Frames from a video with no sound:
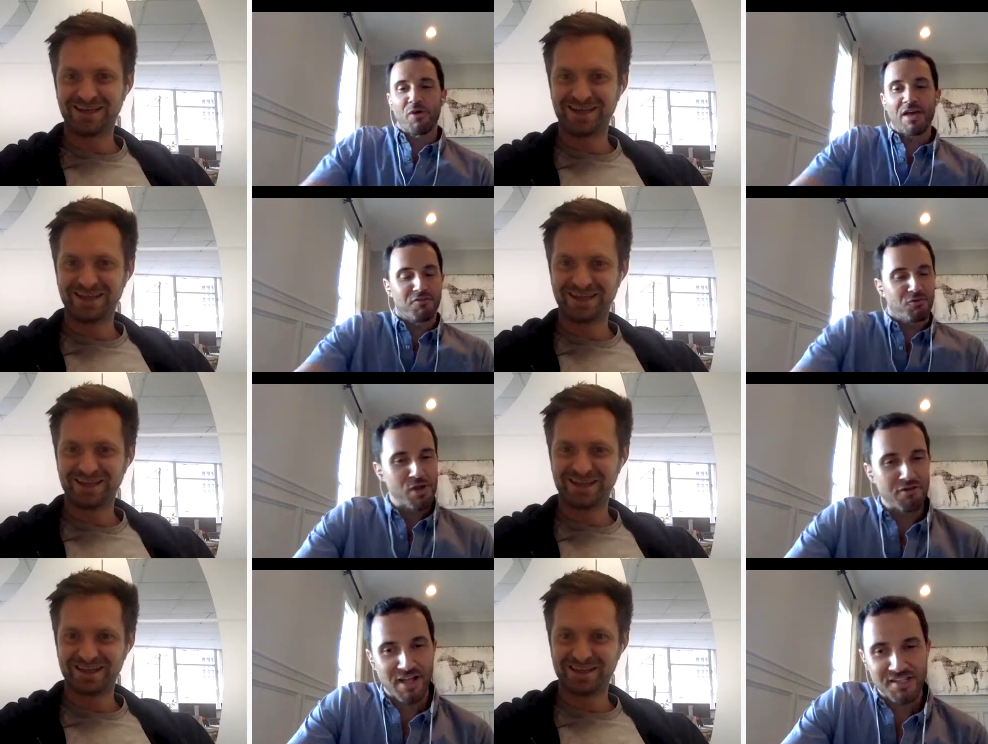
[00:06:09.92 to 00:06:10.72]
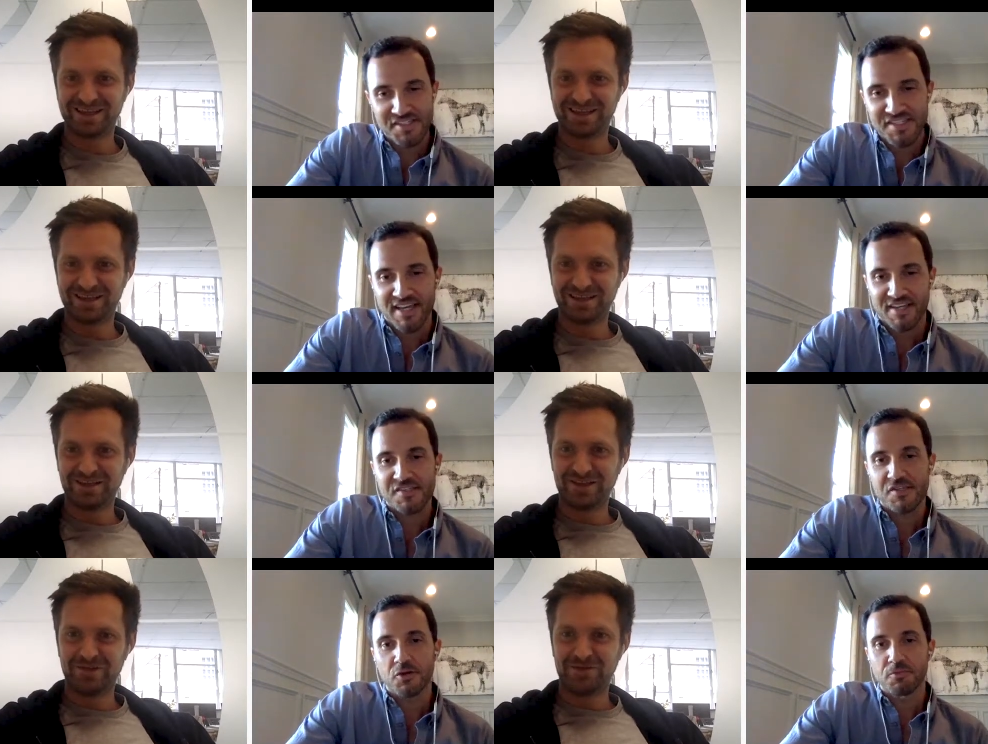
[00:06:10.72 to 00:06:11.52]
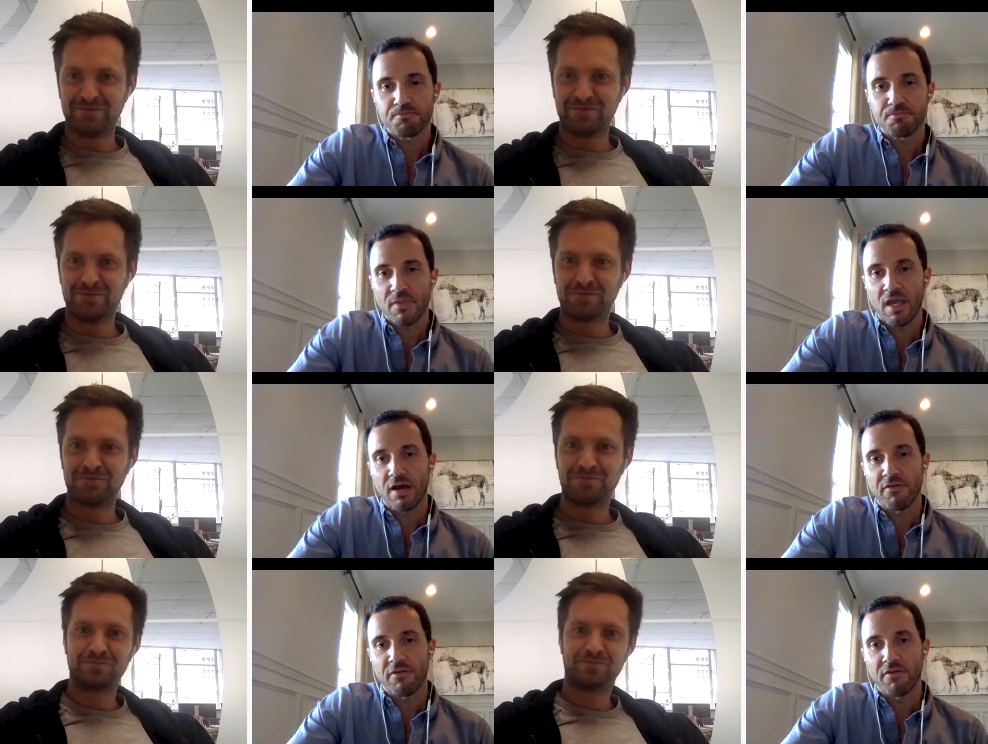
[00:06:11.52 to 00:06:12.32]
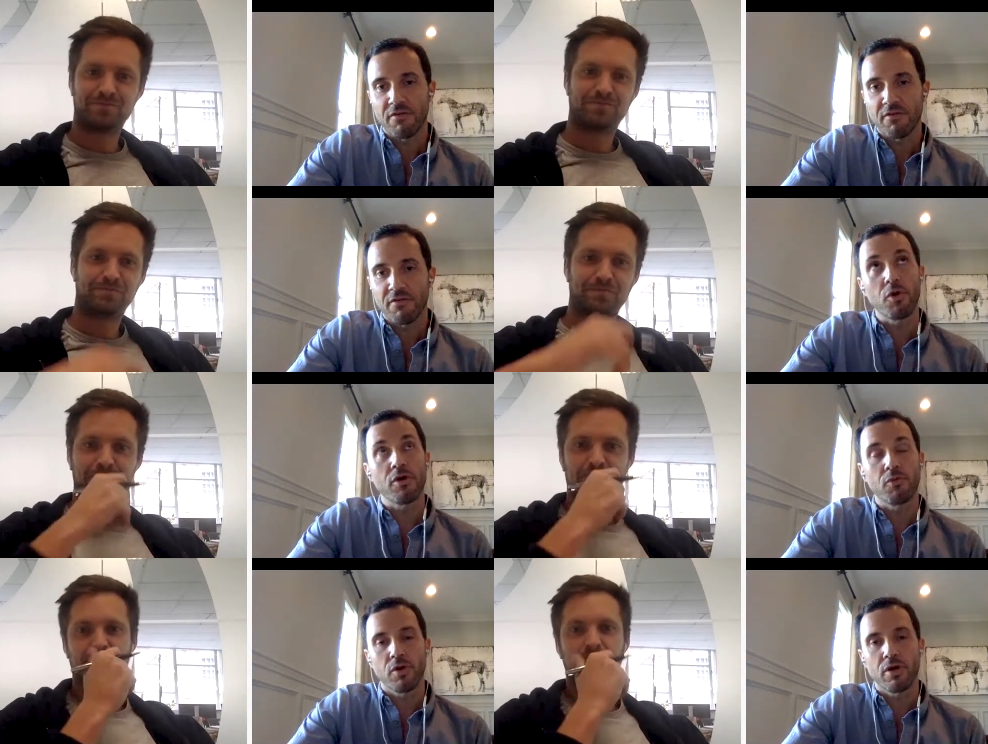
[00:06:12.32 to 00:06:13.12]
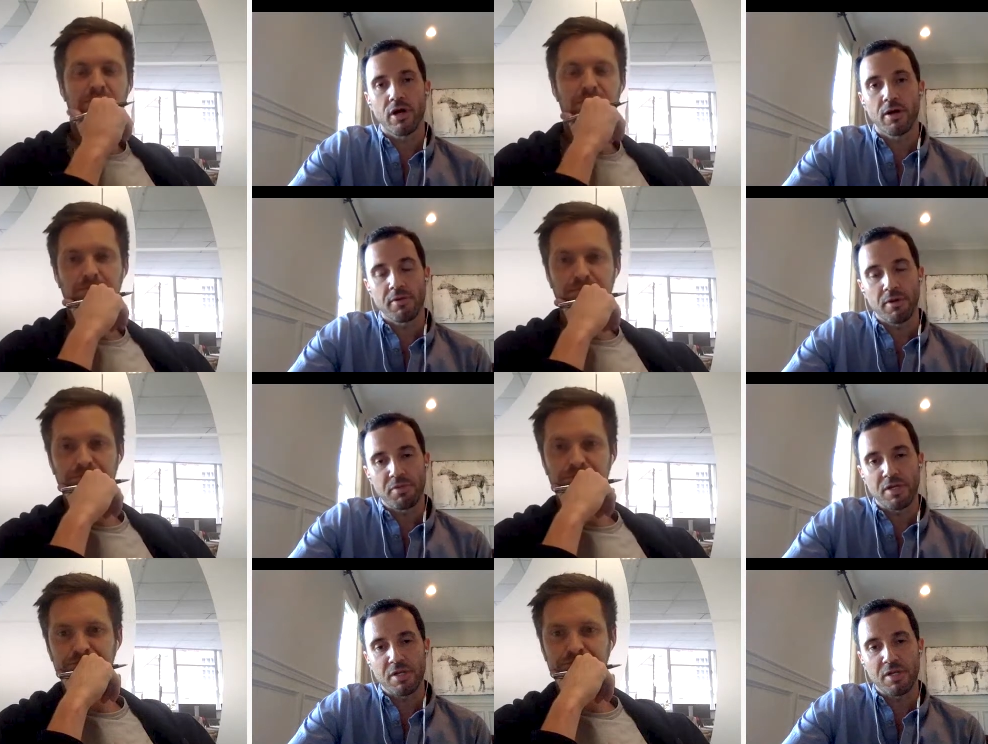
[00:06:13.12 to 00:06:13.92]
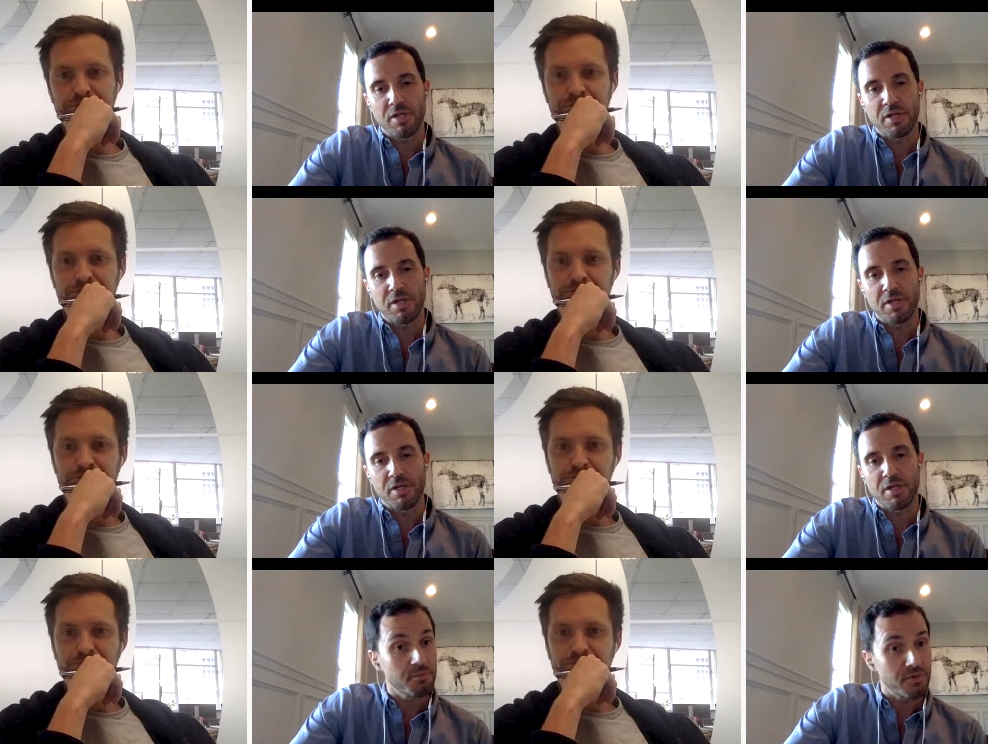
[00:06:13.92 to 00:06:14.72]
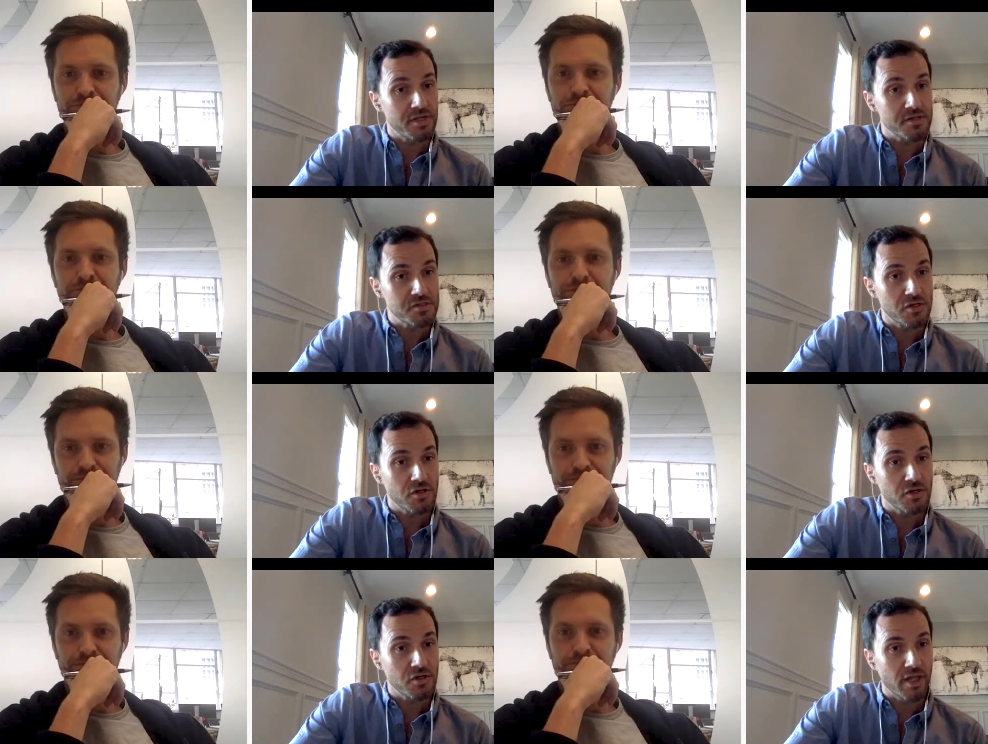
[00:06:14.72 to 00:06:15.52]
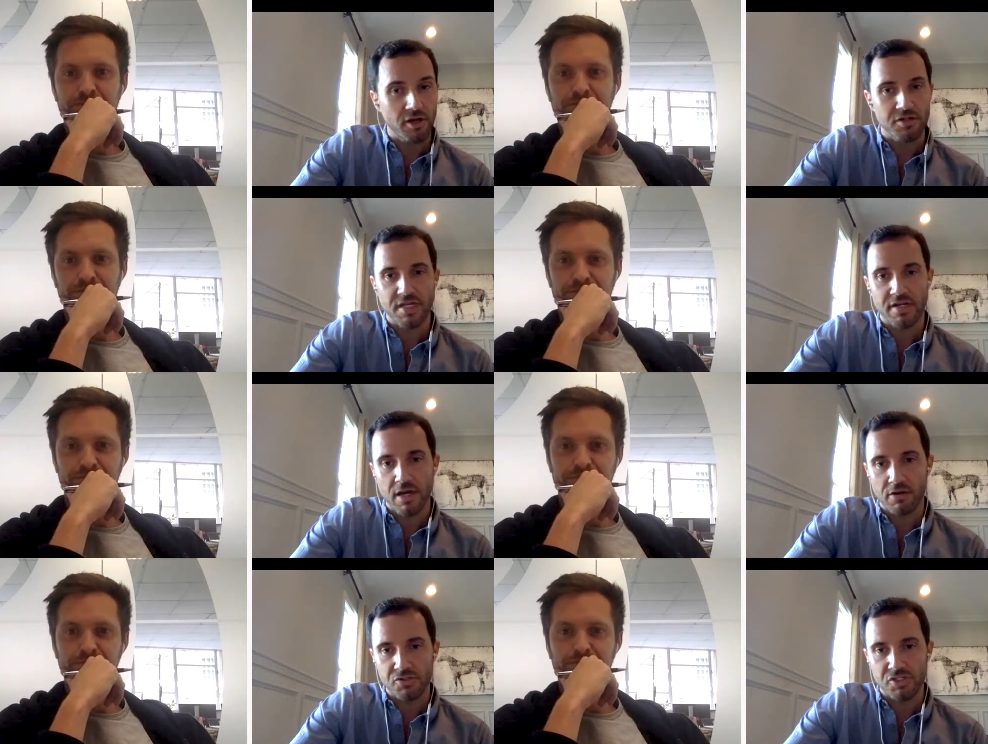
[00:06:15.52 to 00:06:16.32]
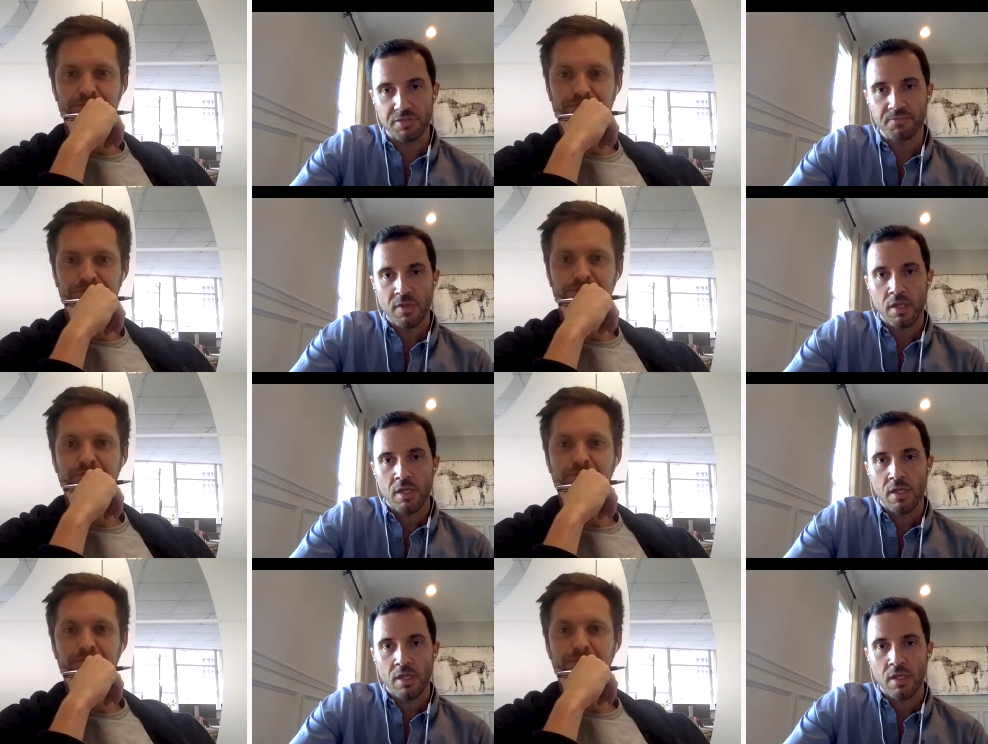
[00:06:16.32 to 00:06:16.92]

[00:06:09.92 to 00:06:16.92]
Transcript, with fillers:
Speaker 1: uh, we have we have lots of tech. So um, you know we're we're a B two B SaaS company, so we like our technology.